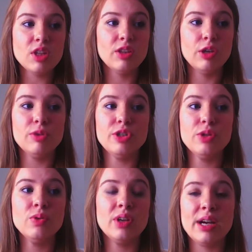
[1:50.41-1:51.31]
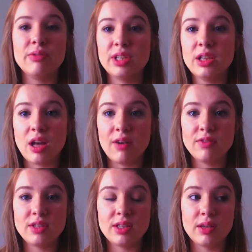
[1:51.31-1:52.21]
There were 2 that I really
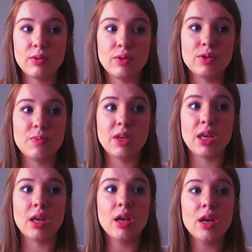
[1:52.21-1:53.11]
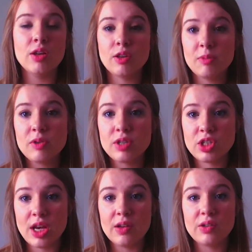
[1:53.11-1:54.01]
loved, those being the music
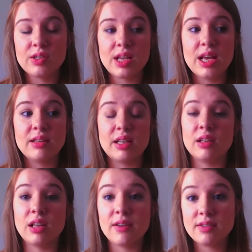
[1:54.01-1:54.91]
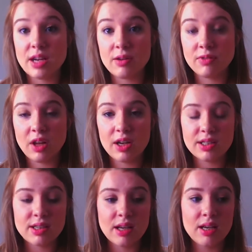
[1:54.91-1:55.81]
channels and then the lifestyle
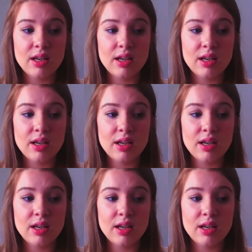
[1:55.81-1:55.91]
vlogs.